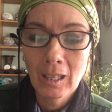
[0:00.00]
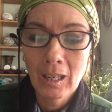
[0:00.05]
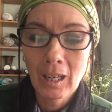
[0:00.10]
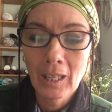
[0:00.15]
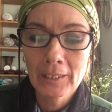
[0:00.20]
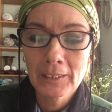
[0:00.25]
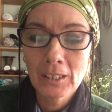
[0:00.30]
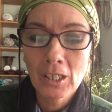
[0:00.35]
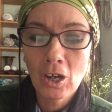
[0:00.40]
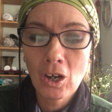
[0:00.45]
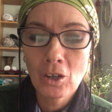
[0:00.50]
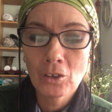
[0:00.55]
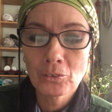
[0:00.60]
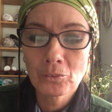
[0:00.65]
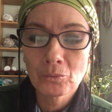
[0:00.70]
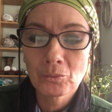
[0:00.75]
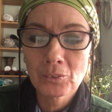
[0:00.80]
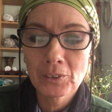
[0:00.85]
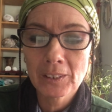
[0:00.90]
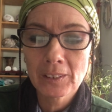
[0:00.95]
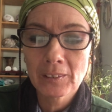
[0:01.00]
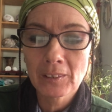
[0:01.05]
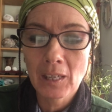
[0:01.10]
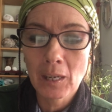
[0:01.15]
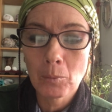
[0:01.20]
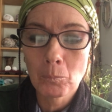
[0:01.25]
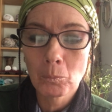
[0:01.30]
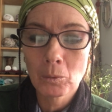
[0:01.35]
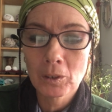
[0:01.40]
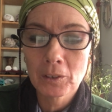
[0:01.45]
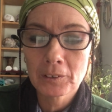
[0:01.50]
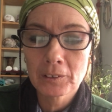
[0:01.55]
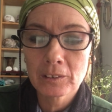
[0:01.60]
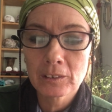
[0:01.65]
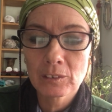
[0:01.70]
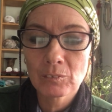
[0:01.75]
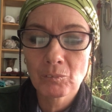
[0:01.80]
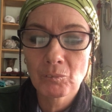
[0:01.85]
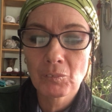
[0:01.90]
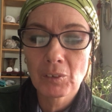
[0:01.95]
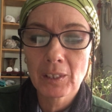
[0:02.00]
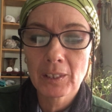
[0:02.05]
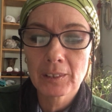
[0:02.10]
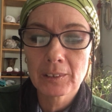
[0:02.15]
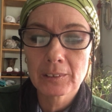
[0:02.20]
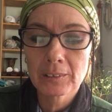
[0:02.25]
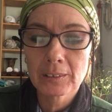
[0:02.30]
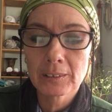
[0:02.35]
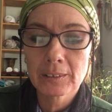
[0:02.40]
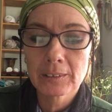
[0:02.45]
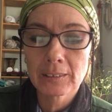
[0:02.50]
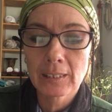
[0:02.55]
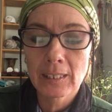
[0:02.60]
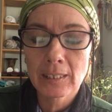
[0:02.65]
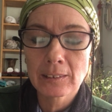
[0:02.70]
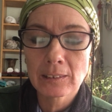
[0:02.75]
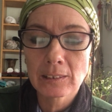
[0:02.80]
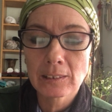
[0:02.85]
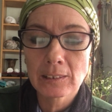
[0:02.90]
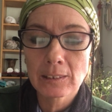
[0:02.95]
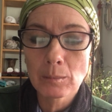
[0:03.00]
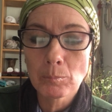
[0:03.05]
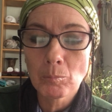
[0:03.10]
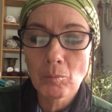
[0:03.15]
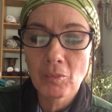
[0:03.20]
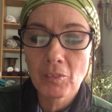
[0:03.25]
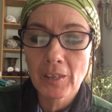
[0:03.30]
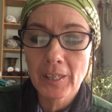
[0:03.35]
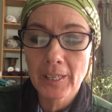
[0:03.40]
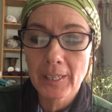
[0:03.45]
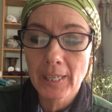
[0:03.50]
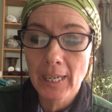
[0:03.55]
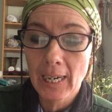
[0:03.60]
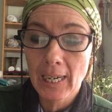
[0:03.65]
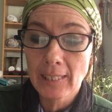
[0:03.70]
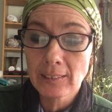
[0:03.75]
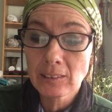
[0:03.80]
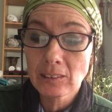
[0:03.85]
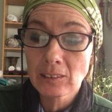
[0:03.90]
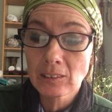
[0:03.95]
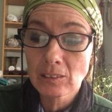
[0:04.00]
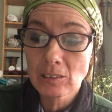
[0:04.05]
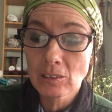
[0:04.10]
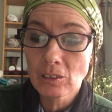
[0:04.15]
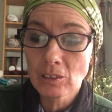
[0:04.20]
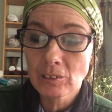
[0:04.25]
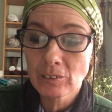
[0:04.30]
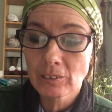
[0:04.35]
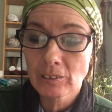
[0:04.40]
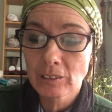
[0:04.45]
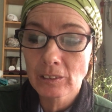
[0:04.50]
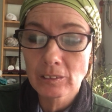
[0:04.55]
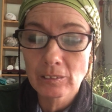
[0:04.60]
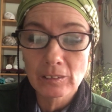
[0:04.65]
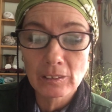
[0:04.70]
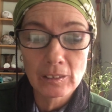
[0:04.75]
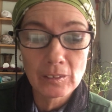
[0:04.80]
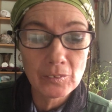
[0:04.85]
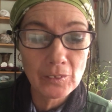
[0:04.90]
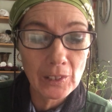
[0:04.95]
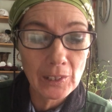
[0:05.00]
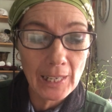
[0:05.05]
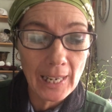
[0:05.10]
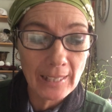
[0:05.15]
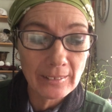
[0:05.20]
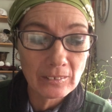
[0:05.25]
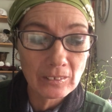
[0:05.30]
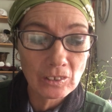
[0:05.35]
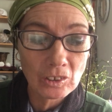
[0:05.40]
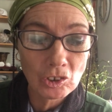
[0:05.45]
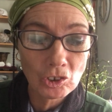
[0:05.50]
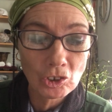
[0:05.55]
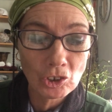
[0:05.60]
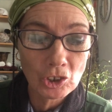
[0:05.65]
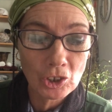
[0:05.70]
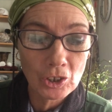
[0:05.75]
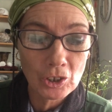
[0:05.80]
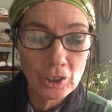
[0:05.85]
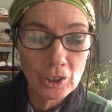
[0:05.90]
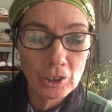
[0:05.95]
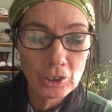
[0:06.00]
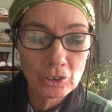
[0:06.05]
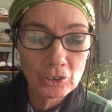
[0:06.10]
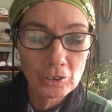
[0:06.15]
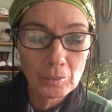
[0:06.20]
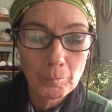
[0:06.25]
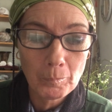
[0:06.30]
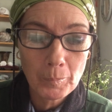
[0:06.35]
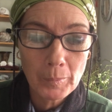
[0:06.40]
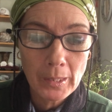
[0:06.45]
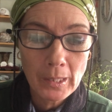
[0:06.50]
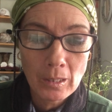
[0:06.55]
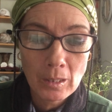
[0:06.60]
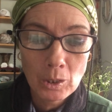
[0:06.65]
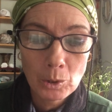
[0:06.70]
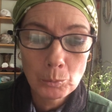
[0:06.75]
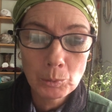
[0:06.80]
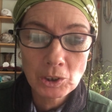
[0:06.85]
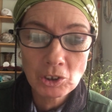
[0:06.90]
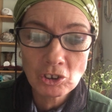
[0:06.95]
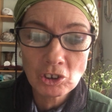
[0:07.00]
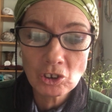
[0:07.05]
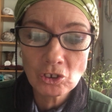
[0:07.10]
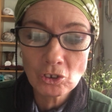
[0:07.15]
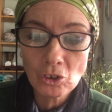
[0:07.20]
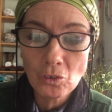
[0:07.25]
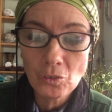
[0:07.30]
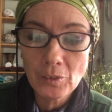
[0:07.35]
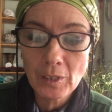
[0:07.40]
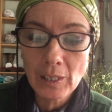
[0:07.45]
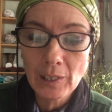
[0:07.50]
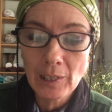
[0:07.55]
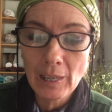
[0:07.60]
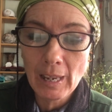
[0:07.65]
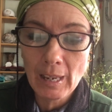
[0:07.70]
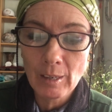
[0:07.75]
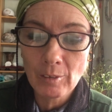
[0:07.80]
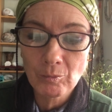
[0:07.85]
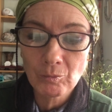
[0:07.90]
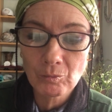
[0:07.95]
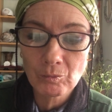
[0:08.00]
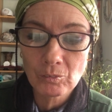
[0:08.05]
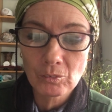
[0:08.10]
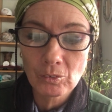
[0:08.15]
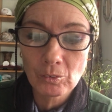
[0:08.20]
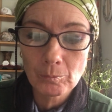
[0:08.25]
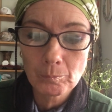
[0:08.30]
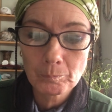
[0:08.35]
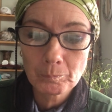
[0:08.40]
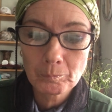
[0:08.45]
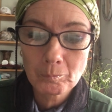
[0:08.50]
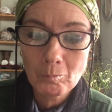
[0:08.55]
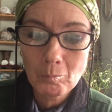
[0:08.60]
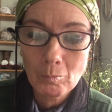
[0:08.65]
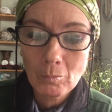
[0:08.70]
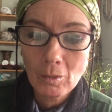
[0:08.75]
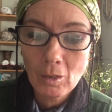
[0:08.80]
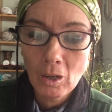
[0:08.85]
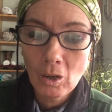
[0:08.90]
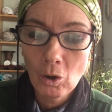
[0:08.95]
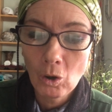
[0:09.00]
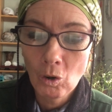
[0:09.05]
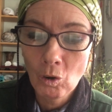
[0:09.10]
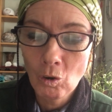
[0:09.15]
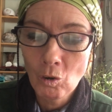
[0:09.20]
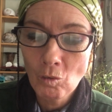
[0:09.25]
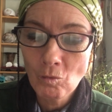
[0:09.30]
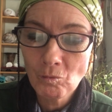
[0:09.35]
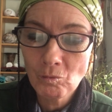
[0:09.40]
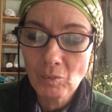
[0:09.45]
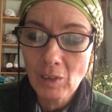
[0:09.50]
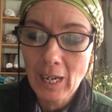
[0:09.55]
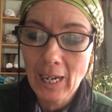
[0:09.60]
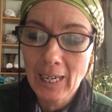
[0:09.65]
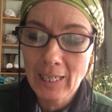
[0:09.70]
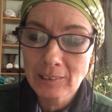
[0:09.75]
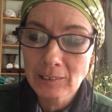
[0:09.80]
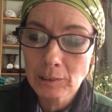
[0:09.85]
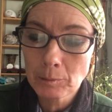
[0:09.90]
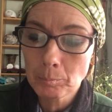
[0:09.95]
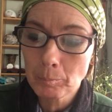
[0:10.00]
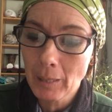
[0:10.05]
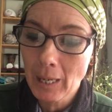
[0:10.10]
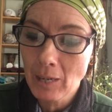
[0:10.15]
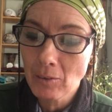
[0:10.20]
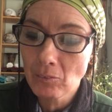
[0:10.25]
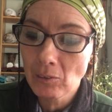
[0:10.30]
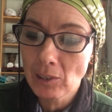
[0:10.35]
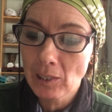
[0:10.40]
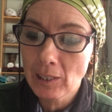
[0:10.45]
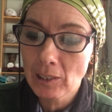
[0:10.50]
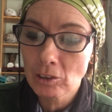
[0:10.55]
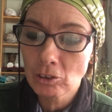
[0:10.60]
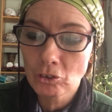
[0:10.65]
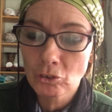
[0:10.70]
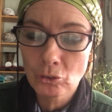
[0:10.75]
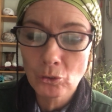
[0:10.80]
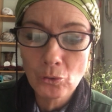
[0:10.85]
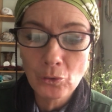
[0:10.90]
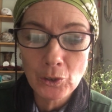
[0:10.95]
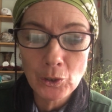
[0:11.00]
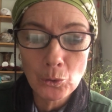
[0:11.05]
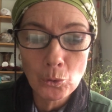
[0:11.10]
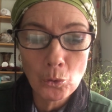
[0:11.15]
I can't read that word, it's faded. And something had started in the Latin church, which is on the left of and parallel to the